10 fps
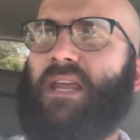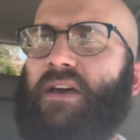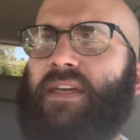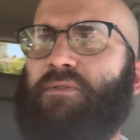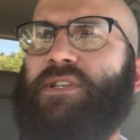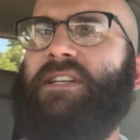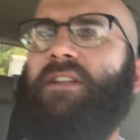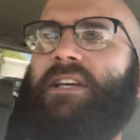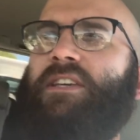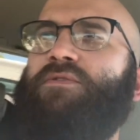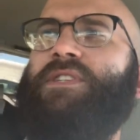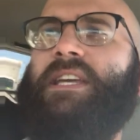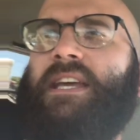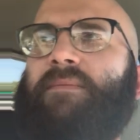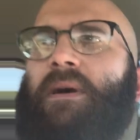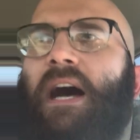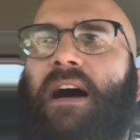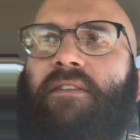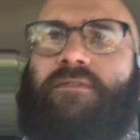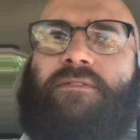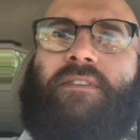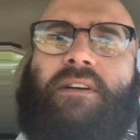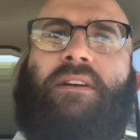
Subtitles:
they were still accusing him of